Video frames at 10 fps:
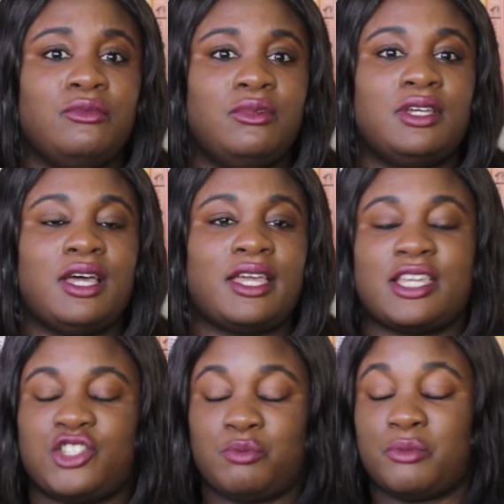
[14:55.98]
I
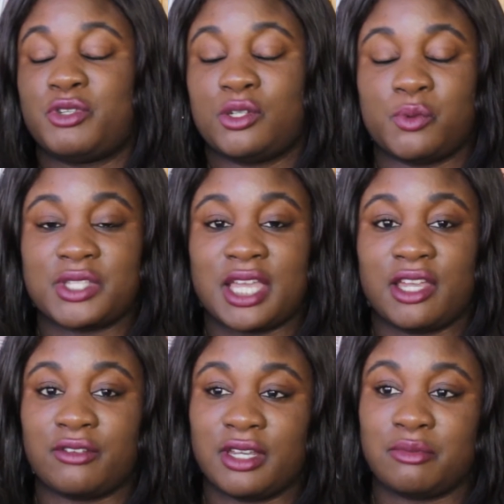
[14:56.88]
guess probably she was
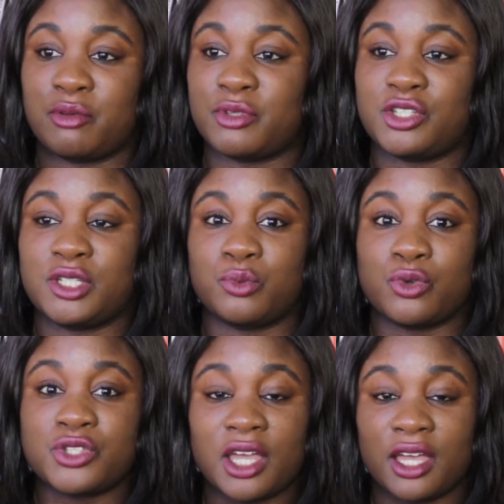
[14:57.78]
angry, probably she
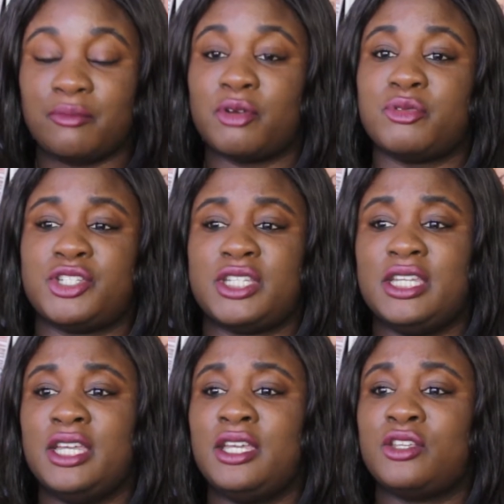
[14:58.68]
was hurt, probably
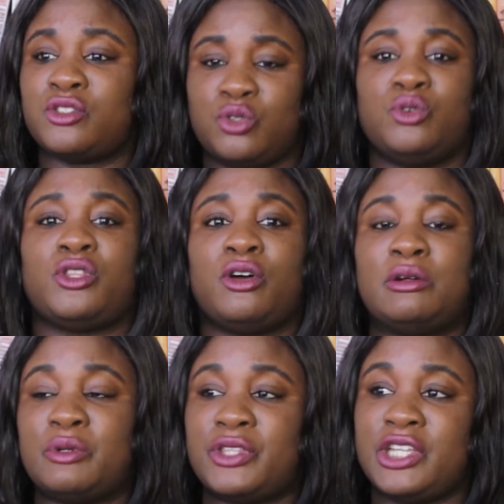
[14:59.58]
she saw the
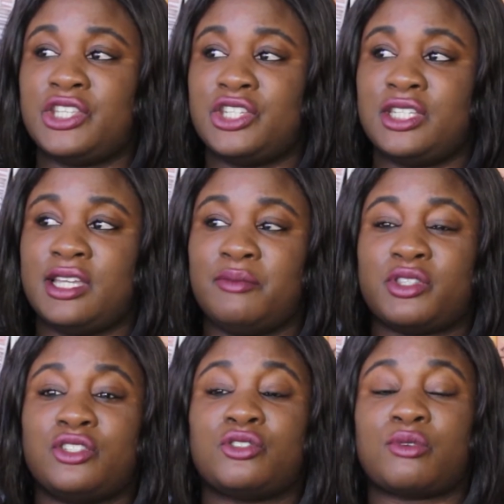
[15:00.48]
horrible things that she'd done,
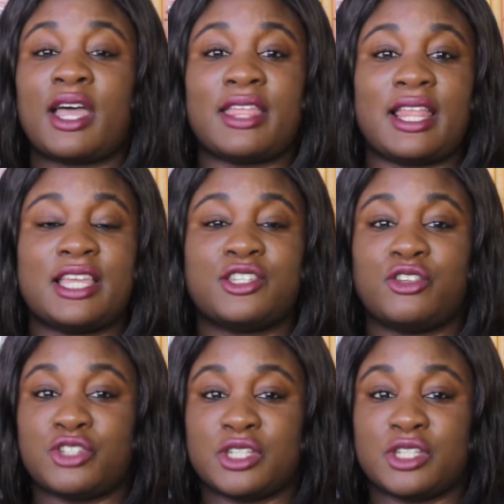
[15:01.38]
but then to write that letter and